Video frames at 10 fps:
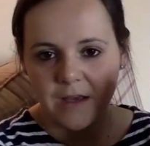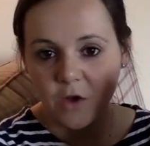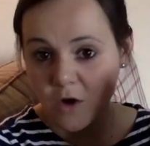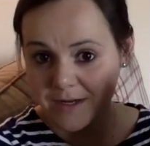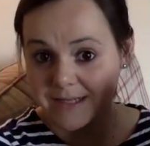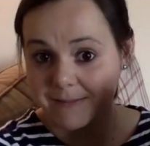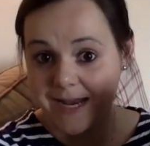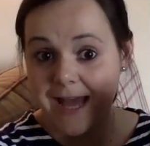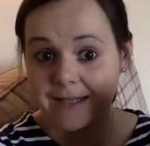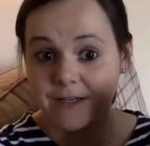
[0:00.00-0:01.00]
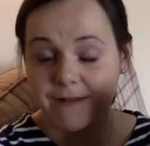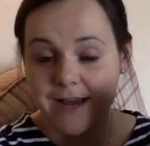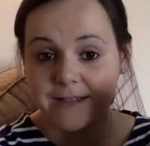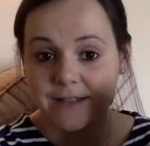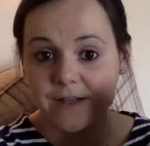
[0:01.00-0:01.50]
God had a plan to
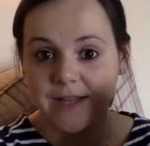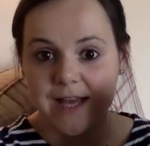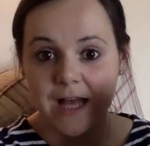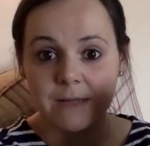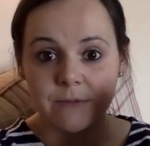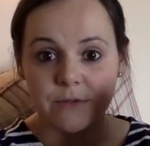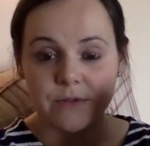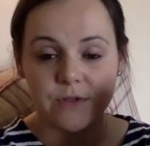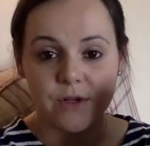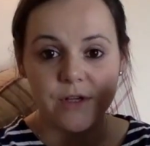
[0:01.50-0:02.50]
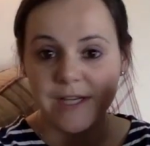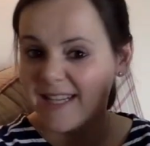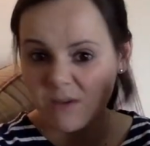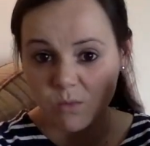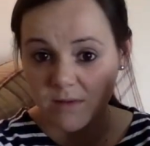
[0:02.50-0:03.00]
rescue the animals too. He
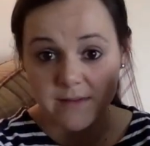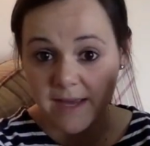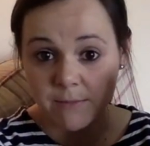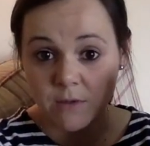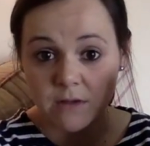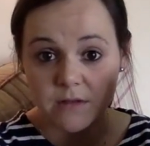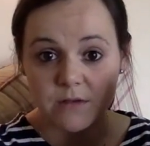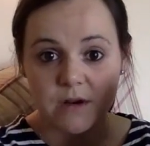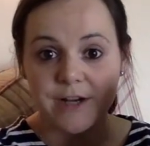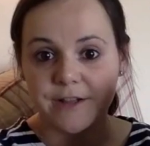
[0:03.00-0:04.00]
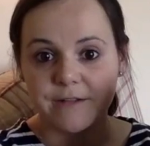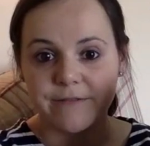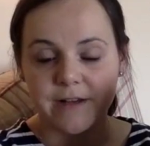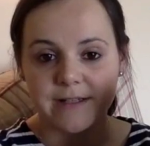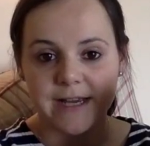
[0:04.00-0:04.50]
didn't want them all to drown in the
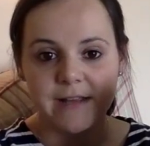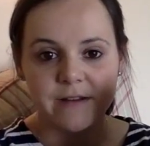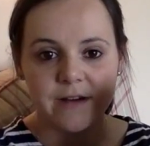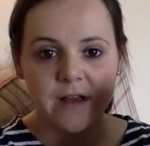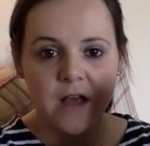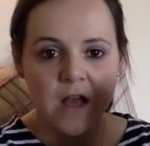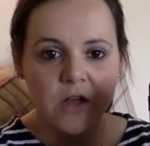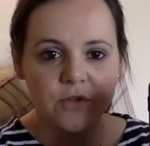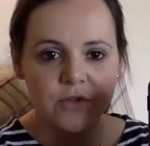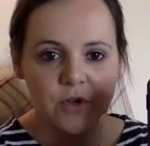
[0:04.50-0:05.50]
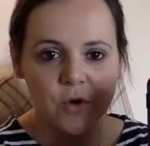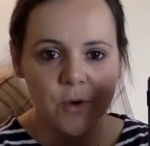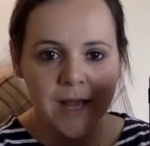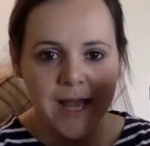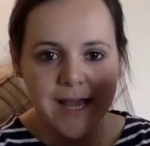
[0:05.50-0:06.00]
flood either. So
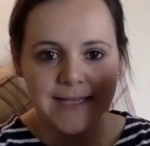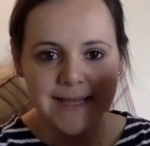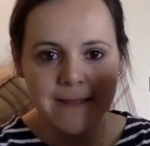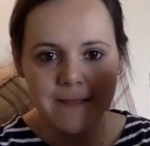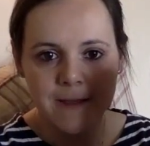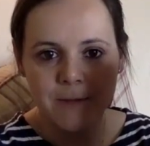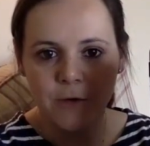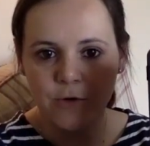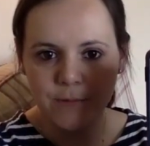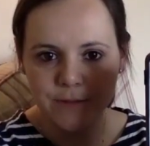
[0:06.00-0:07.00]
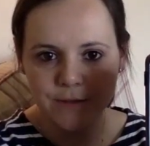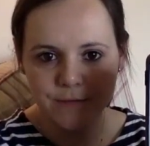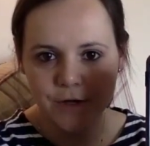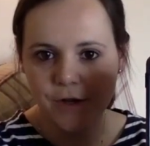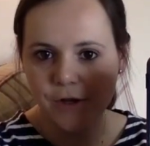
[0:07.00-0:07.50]
he sent them in groups of
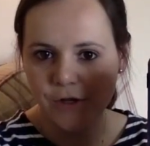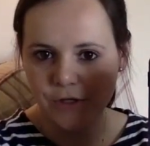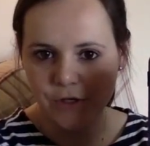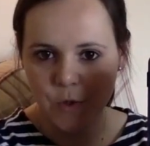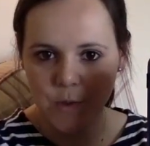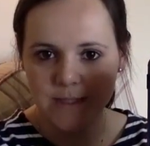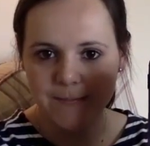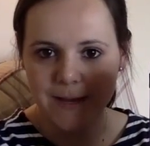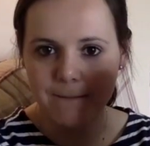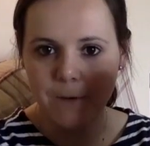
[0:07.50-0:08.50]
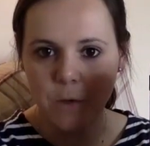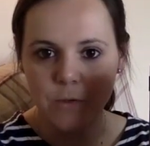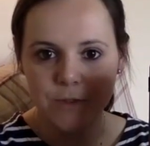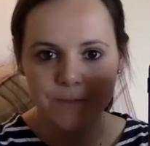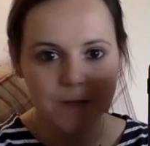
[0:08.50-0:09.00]
2 to Noah's big
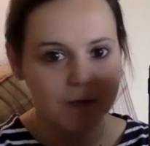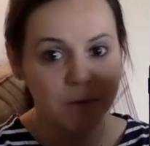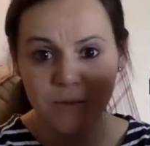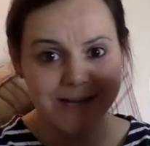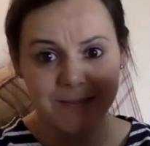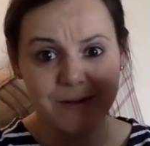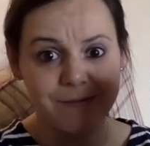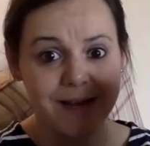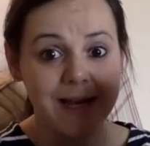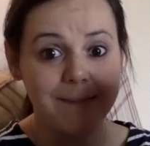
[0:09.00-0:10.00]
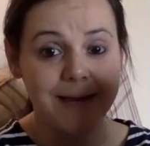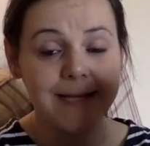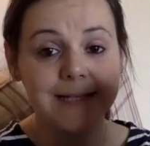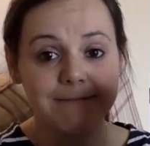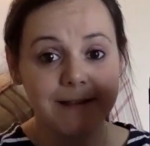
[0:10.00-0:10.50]
boat. The boat had to be really
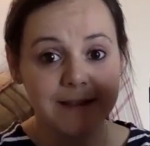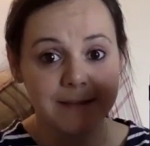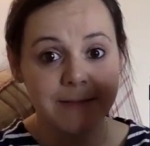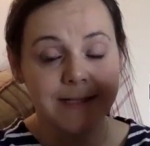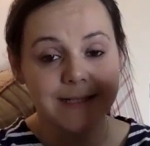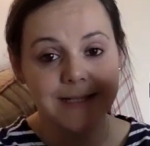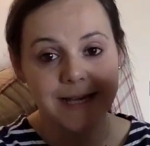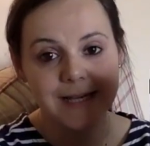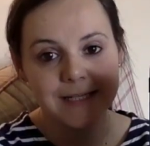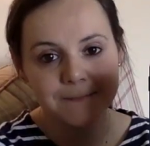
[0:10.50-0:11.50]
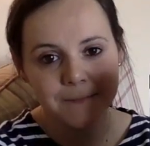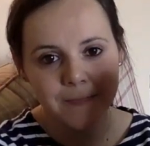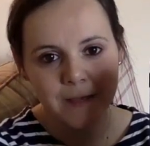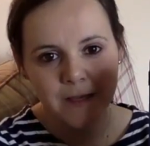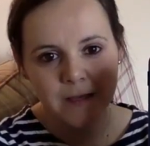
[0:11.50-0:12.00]
big to fit them inside.
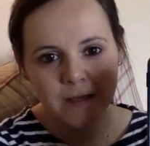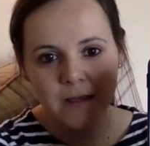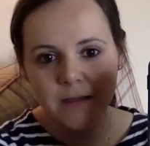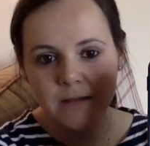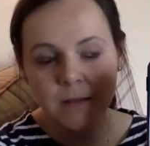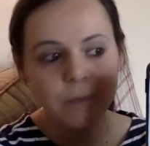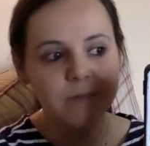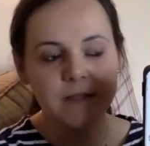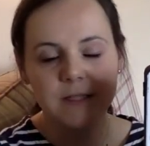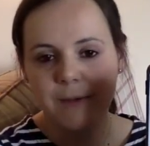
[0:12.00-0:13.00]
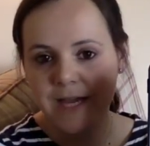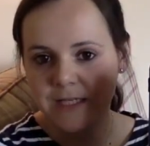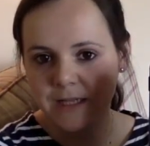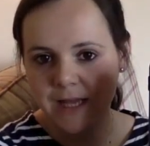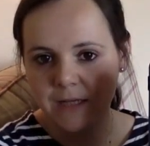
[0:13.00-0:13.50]
Some of the
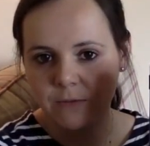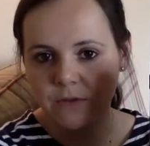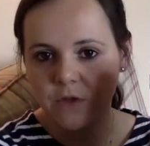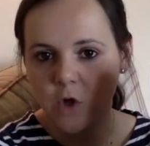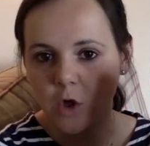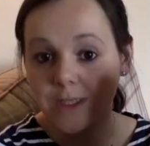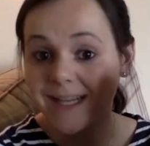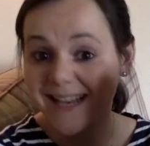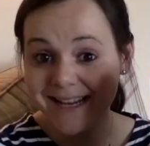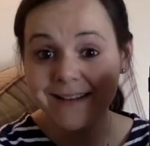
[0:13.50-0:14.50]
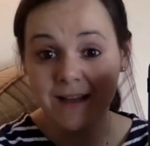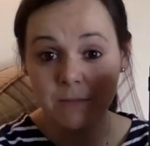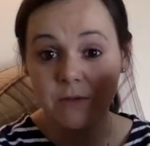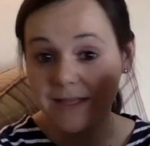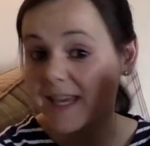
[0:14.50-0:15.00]
special animals called clean
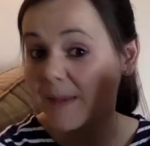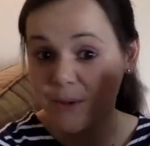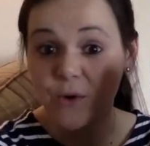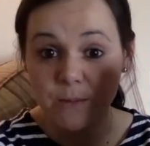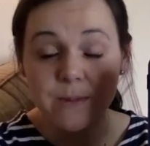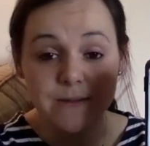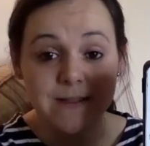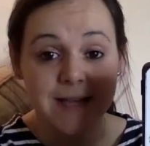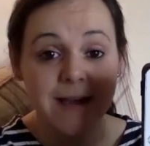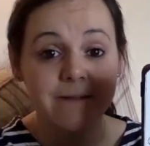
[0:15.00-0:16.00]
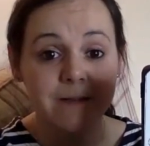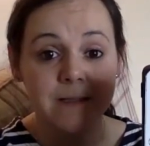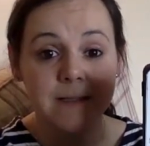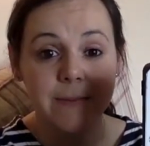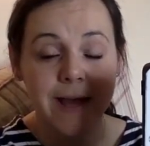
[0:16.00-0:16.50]
animals came in groups of 7
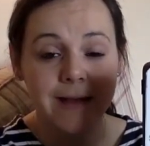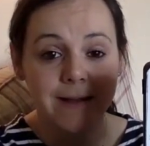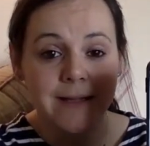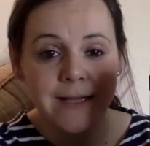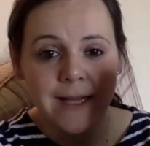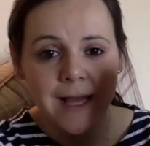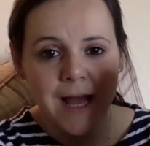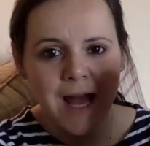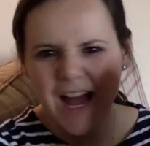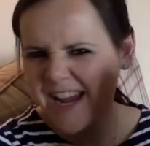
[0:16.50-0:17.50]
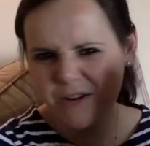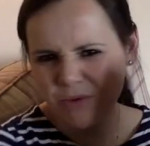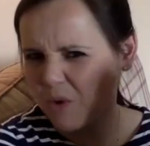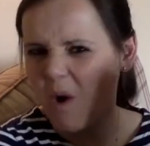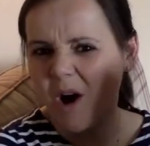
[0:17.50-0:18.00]
as well. I
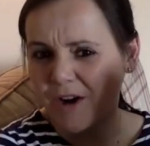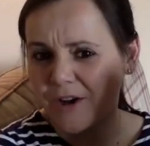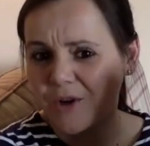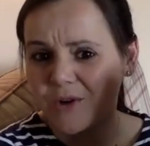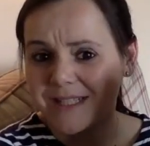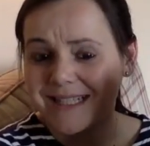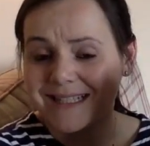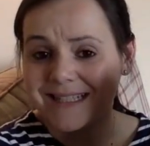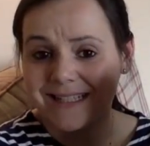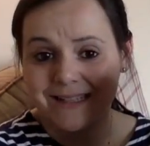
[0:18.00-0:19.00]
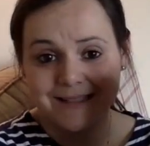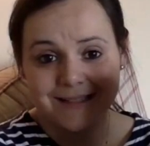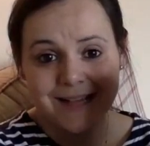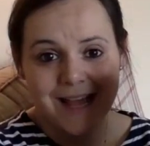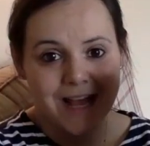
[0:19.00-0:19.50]
don't know how God did this.
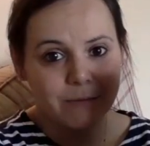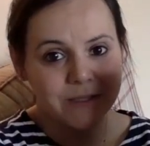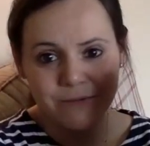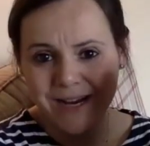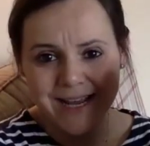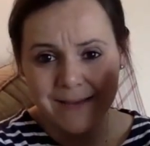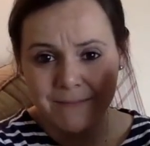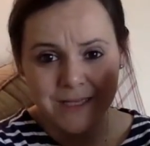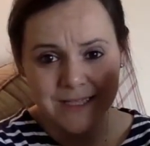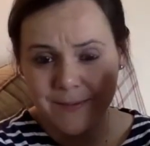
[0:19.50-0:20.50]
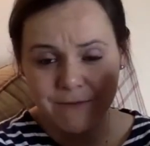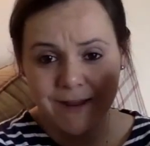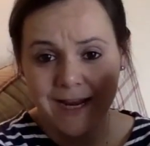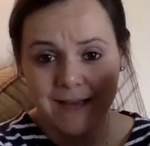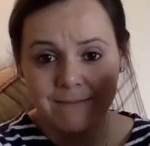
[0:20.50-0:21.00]
It must have been
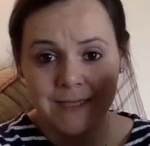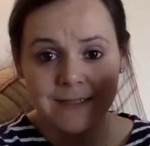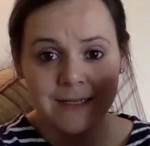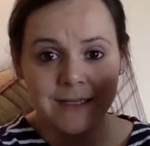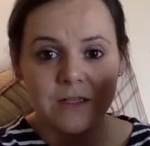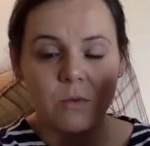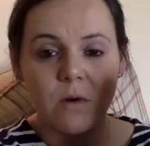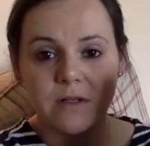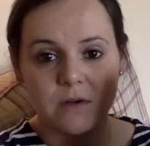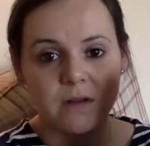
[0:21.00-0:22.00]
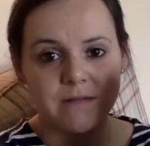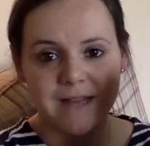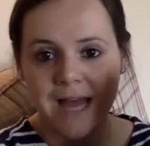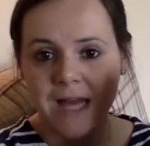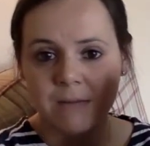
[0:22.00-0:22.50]
really amazing to watch all of
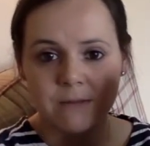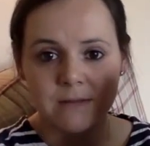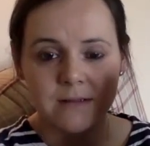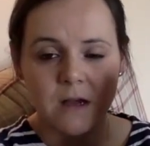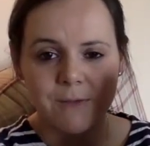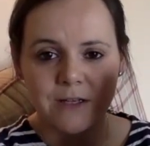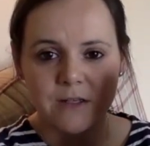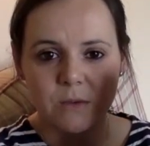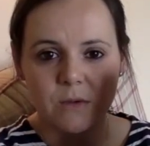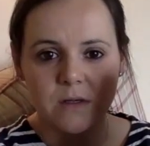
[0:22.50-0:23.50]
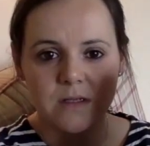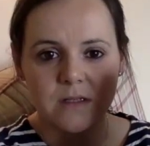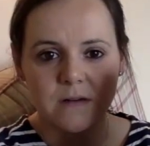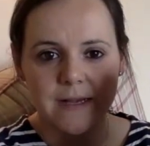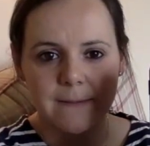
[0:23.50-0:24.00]
the animals coming towards the
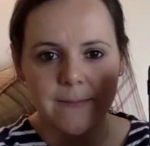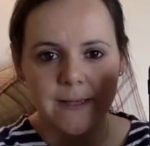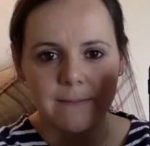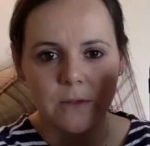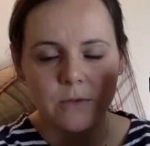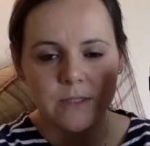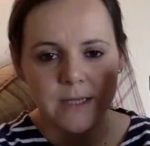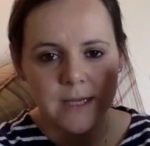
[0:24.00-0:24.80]
great big boat.